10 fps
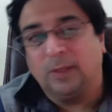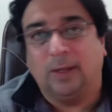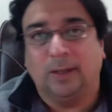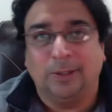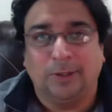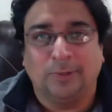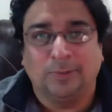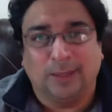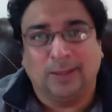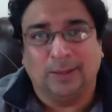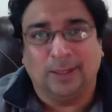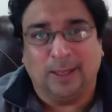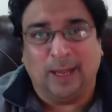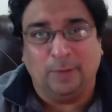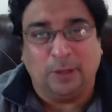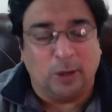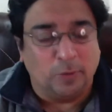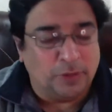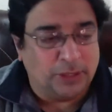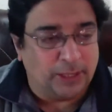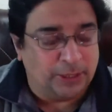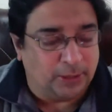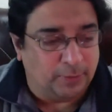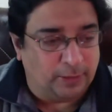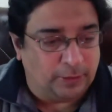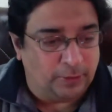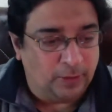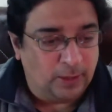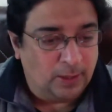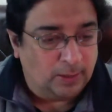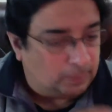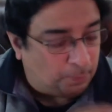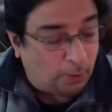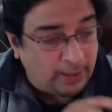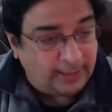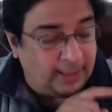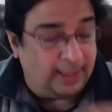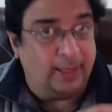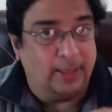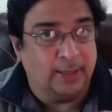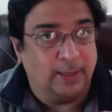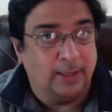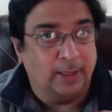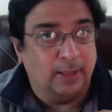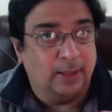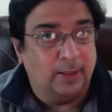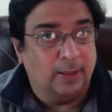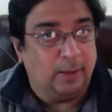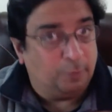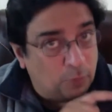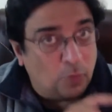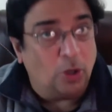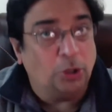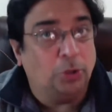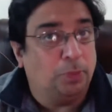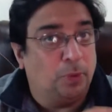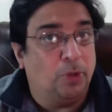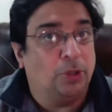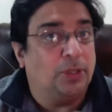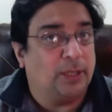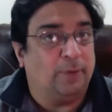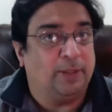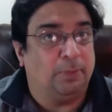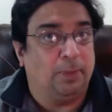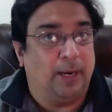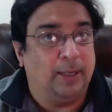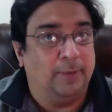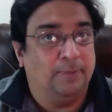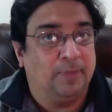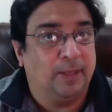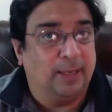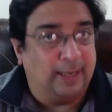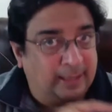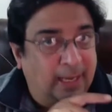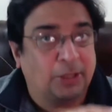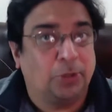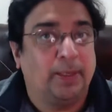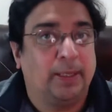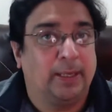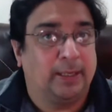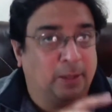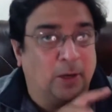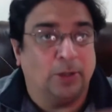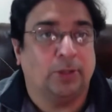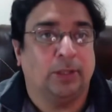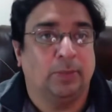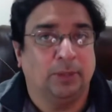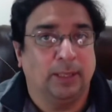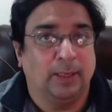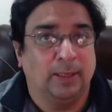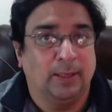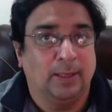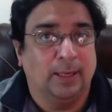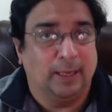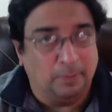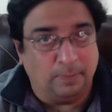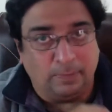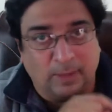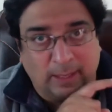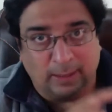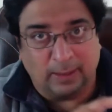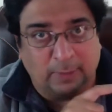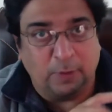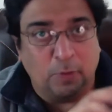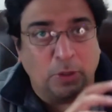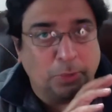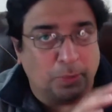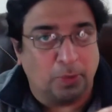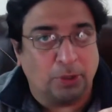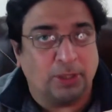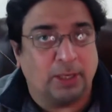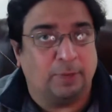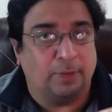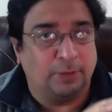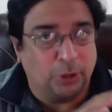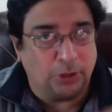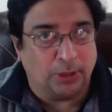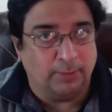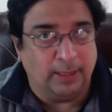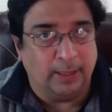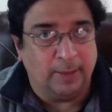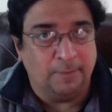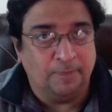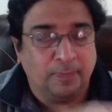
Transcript: have a conversation with you. The point is, if you want to promote yourself as a brand, it has to be done at the cost of something. And if you want to promote yourself on social media,